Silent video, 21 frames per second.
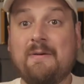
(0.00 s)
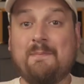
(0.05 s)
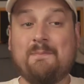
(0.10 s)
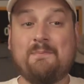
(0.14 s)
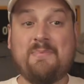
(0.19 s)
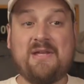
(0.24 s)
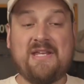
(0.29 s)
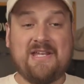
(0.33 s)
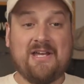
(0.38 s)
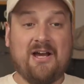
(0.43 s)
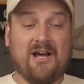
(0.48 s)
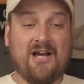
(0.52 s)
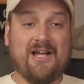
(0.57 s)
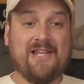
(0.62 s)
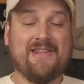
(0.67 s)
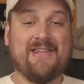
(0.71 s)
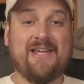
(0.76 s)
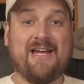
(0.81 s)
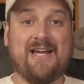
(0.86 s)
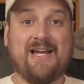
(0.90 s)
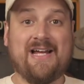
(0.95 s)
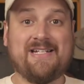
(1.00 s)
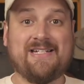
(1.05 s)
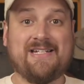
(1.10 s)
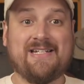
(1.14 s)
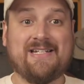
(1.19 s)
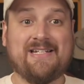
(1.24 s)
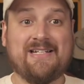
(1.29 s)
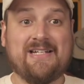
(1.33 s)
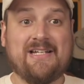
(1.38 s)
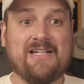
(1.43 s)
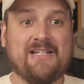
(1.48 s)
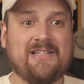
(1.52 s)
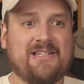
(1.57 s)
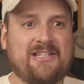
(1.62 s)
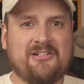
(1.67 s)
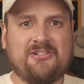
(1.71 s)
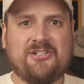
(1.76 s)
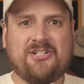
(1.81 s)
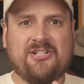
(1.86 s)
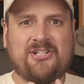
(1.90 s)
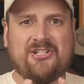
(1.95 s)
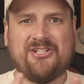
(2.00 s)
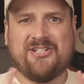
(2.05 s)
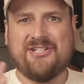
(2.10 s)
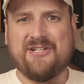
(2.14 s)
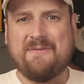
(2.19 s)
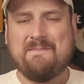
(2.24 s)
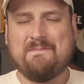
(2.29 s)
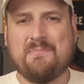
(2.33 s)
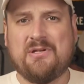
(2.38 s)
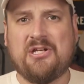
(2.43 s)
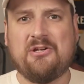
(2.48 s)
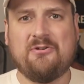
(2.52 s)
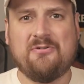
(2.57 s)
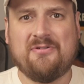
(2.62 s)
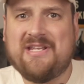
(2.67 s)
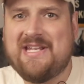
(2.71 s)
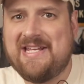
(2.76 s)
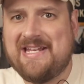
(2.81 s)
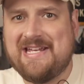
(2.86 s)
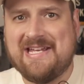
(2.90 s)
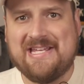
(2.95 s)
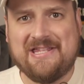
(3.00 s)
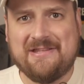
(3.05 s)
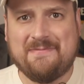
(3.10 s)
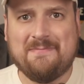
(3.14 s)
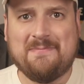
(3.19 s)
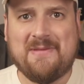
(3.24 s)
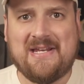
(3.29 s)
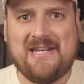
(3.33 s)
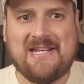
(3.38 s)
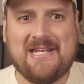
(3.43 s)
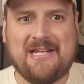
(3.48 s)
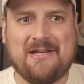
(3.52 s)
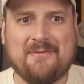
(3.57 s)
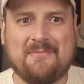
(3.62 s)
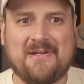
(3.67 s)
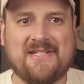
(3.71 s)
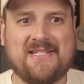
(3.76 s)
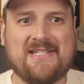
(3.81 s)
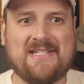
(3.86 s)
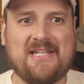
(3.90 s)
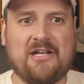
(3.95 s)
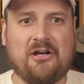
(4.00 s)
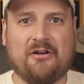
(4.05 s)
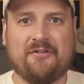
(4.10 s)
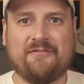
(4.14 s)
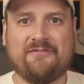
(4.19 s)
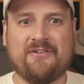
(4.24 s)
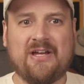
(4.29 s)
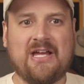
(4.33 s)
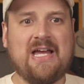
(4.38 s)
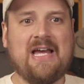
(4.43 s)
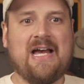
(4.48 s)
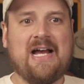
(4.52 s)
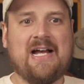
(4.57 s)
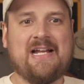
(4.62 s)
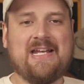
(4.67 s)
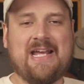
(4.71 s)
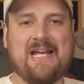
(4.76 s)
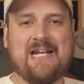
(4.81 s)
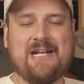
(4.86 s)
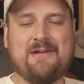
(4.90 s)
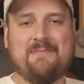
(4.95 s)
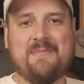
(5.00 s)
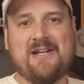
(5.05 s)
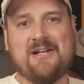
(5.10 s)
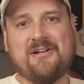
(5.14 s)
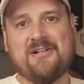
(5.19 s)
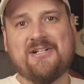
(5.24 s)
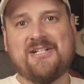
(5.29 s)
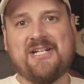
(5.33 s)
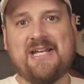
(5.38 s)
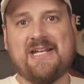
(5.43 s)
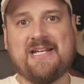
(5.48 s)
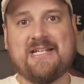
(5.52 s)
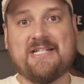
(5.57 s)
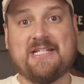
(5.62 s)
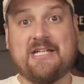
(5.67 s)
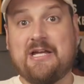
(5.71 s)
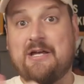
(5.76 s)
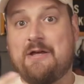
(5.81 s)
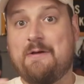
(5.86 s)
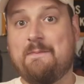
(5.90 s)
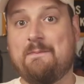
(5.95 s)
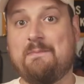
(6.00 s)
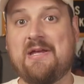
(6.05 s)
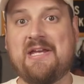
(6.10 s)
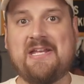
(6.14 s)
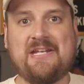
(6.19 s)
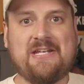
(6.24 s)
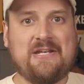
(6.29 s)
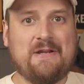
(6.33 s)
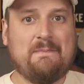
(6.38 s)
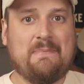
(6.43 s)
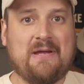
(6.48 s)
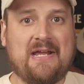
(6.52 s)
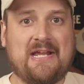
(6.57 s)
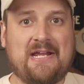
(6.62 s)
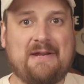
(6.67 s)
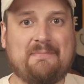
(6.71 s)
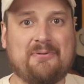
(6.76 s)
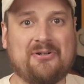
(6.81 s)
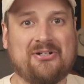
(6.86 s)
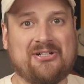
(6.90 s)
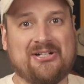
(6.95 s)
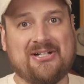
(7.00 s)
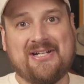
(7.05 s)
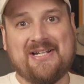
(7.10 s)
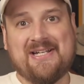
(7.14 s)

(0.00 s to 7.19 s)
Beyond that, there's just some beauty in the medium itself. An animator takes pen to paper,